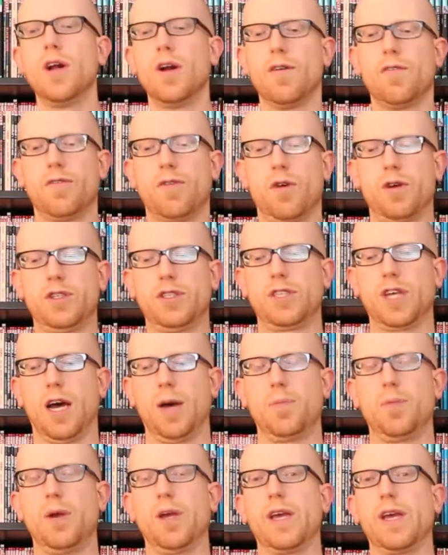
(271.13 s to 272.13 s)
First
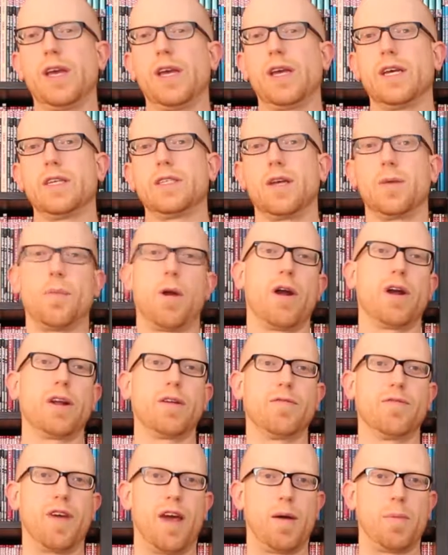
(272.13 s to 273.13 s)
up is
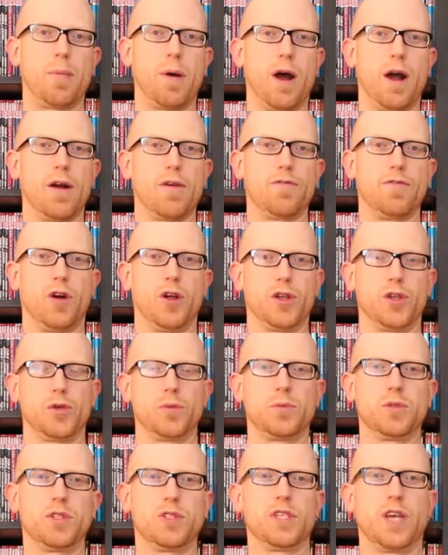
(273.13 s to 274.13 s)
American Vampire
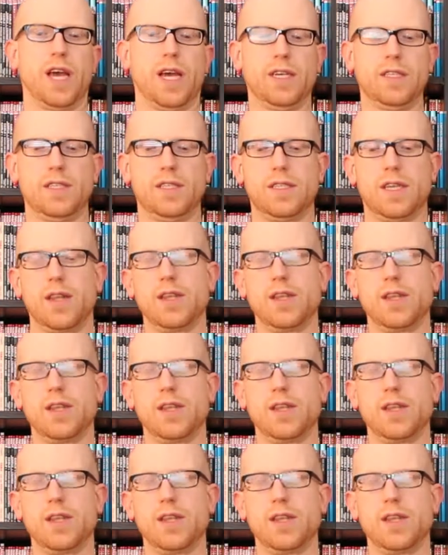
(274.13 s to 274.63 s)
Volume 6.